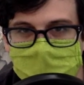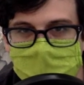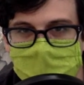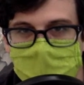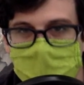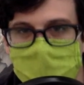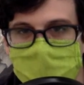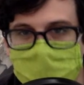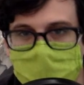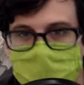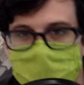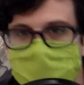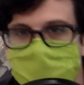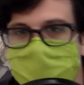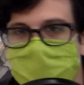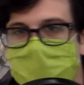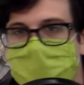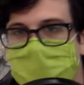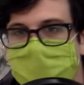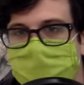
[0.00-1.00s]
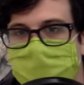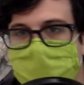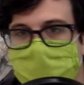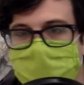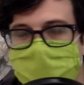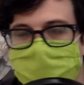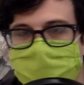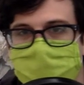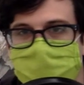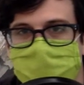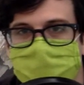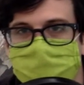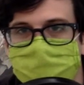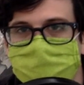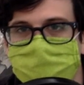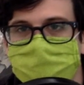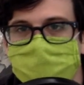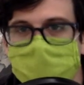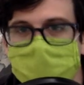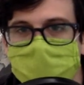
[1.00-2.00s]
over 500
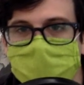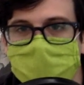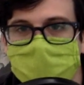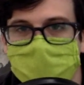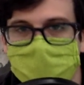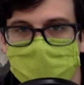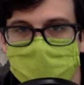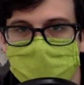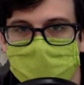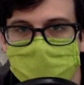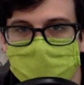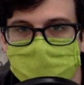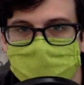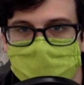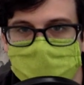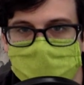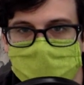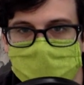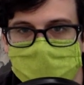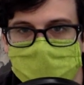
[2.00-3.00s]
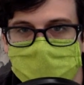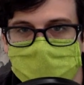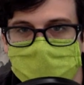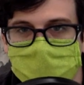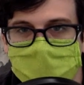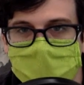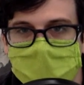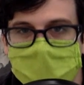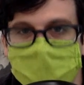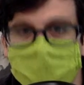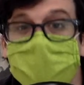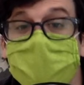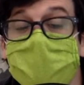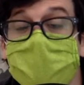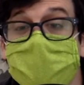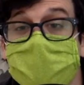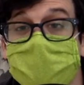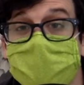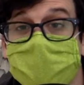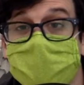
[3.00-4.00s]
million years ago,
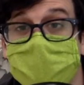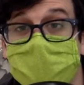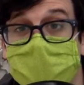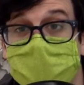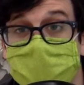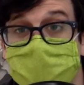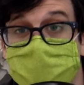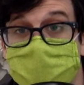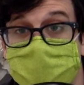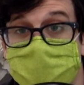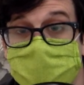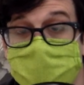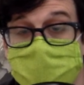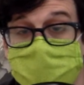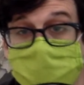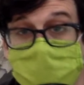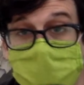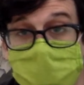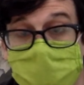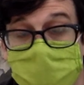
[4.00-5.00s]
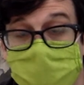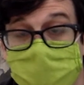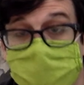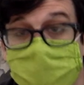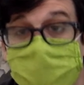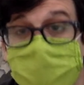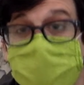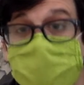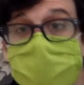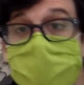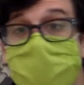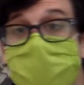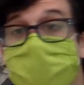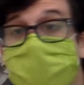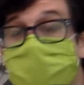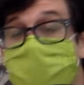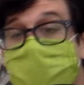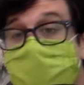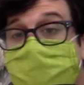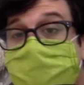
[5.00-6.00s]
predating the dinosaurs by almost
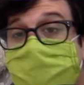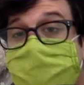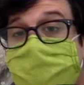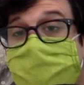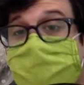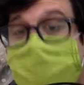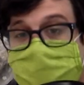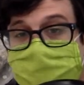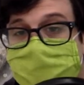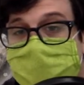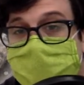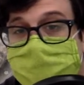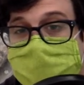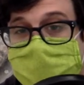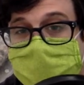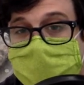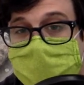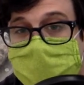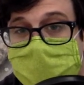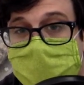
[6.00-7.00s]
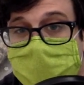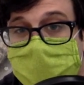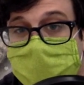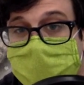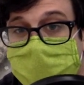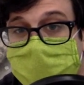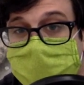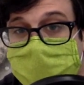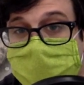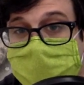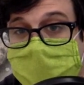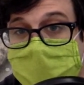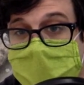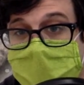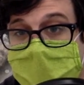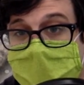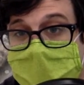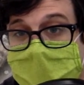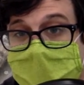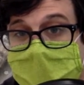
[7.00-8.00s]
250 million years.
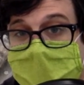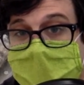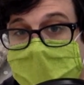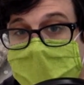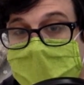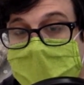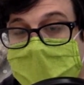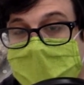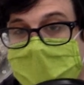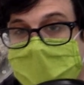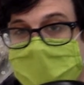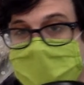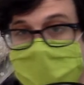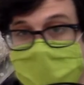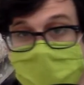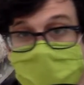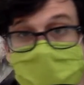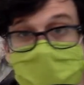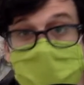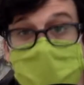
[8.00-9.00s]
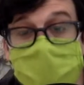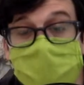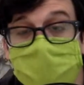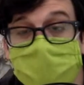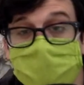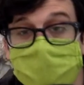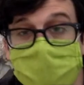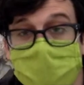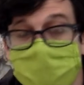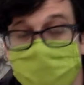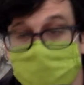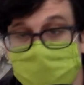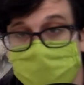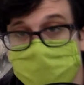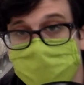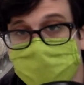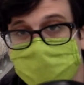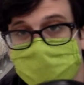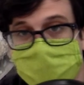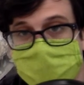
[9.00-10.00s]
And even 500
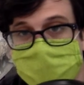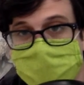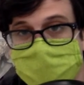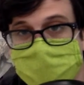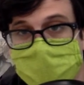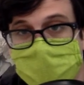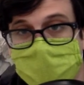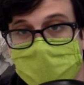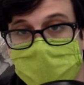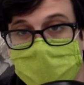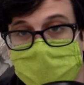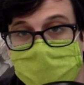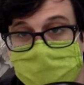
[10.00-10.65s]
million years ago,